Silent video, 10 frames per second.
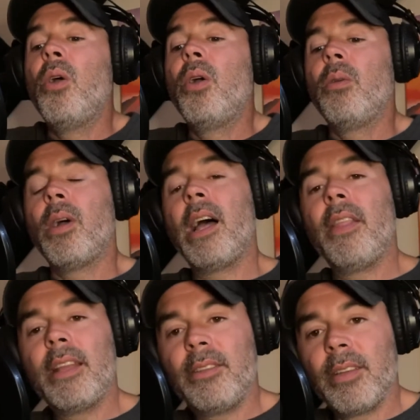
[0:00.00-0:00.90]
Wow,
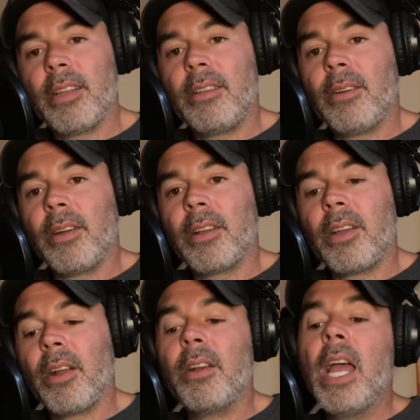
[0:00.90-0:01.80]
that took a dark
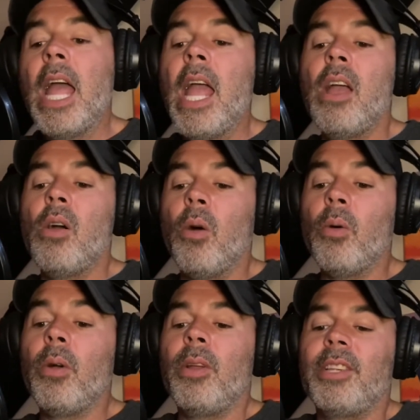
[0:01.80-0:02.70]
turn.
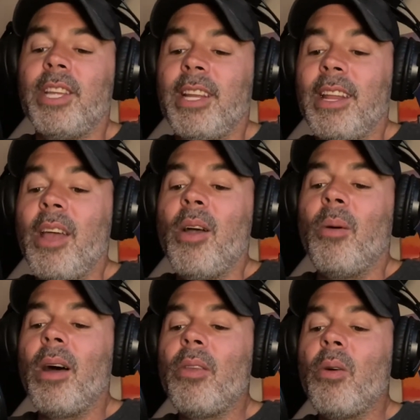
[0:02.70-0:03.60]
Origin.
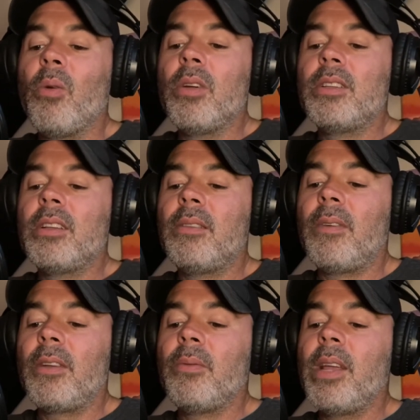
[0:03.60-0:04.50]
While the origin of
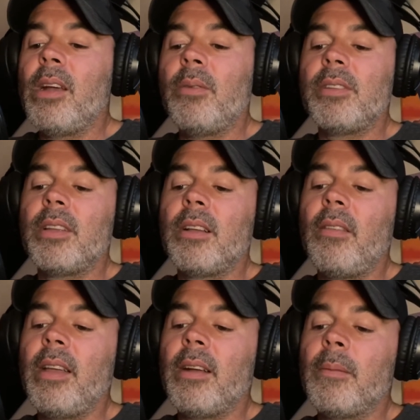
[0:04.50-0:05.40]
onryo is
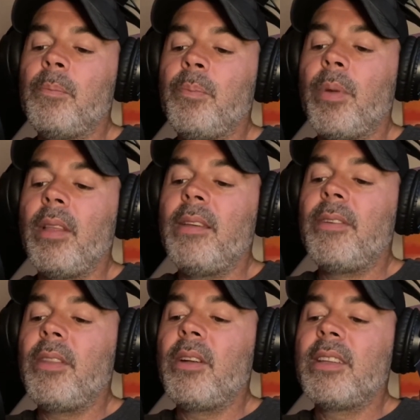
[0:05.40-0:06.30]
unclear, belief
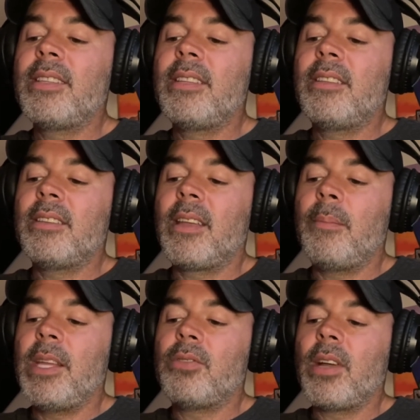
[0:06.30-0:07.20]
in their existence can
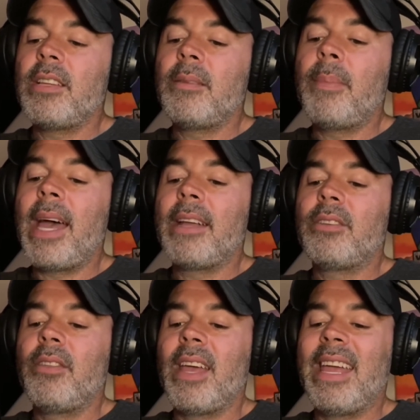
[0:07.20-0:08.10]
be traced back
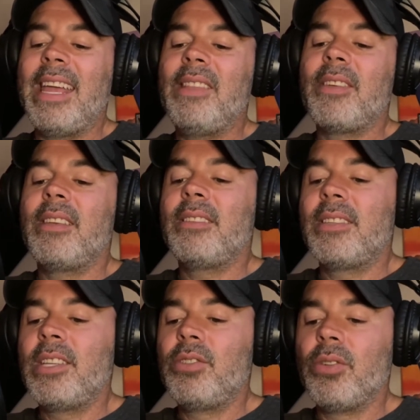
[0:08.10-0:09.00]
to the 8th
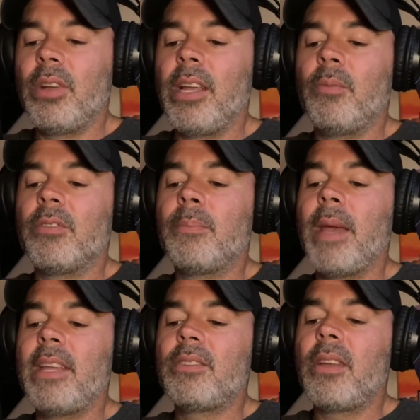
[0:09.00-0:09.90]
century and was
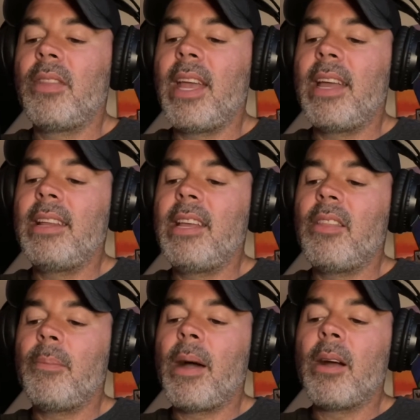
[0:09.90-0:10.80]
based on the idea
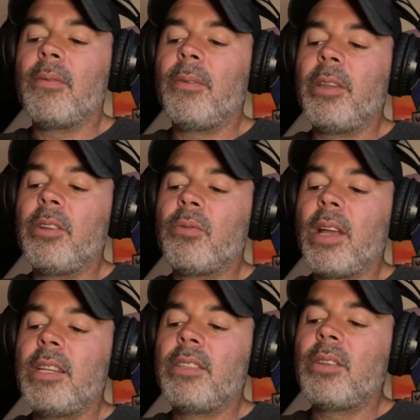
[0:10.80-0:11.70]
that powerful and
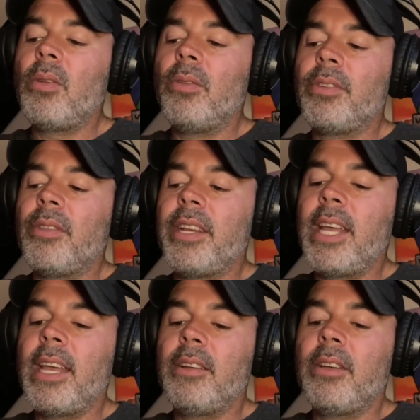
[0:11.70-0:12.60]
enraged souls of the
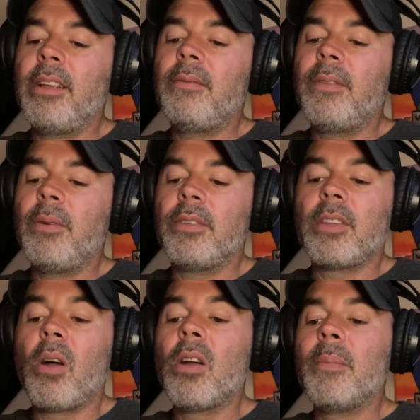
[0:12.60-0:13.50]
dead could influence,
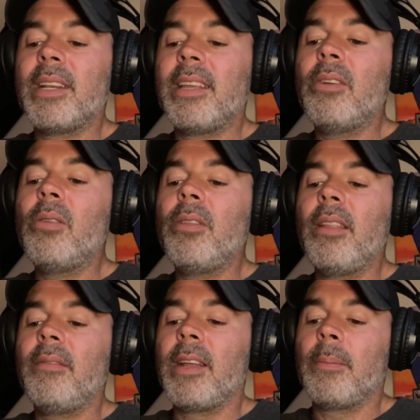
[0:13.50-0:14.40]
harm, and kill the
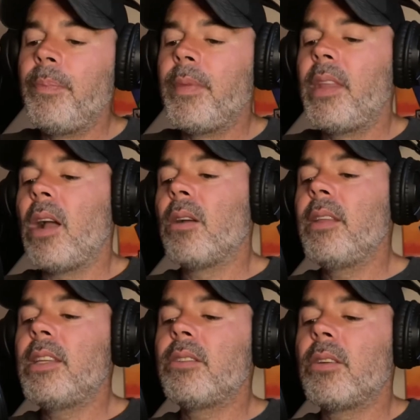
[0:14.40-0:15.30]
living. The
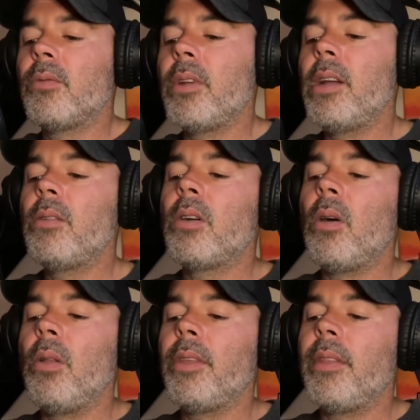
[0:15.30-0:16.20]
earliest onryo
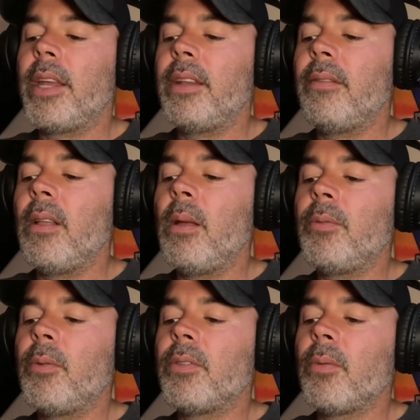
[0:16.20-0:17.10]
cult that developed
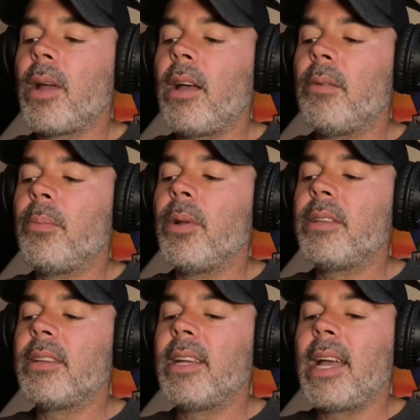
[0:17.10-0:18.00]
was around
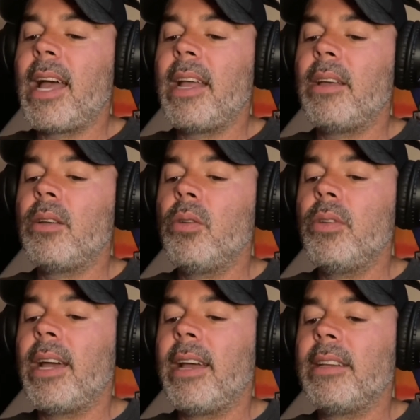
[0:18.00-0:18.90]
Prince Nagaya, who
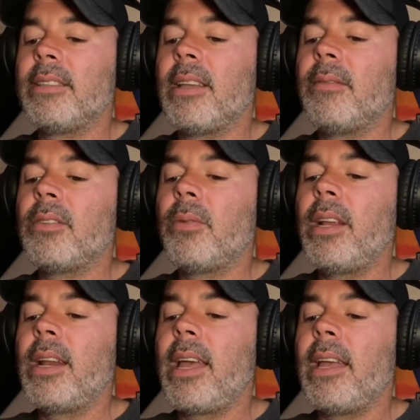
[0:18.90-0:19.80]
died in
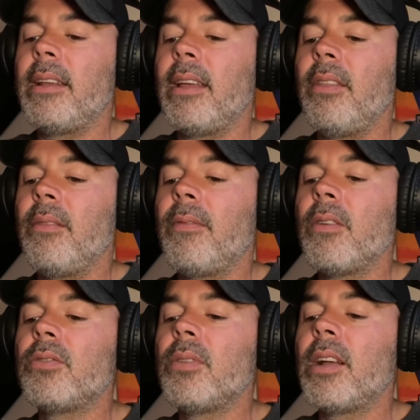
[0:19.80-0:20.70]
729, and the
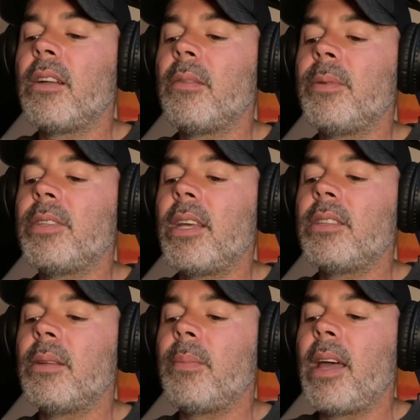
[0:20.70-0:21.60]
first record of
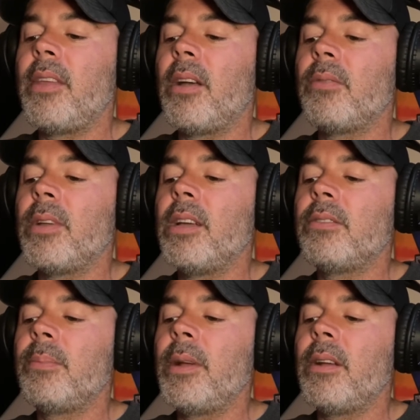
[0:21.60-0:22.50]
possession by the onryo
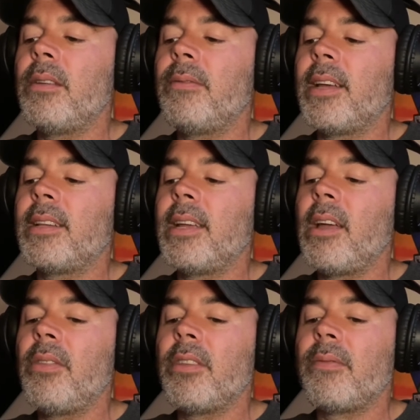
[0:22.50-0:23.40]
spirit affecting
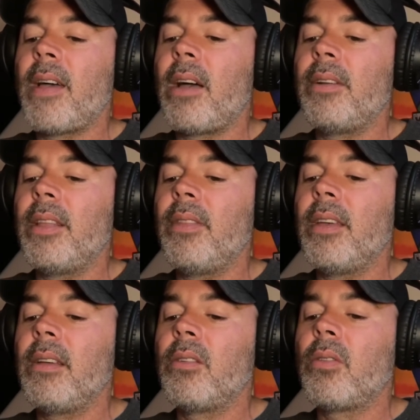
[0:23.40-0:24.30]
health is found in
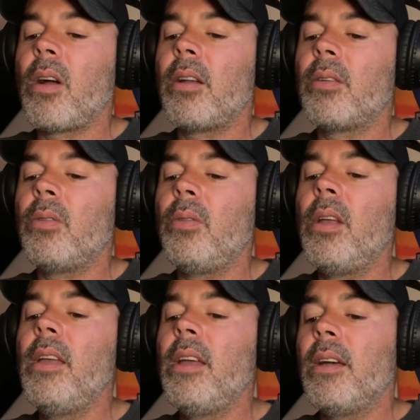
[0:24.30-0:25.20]
the Chronicle of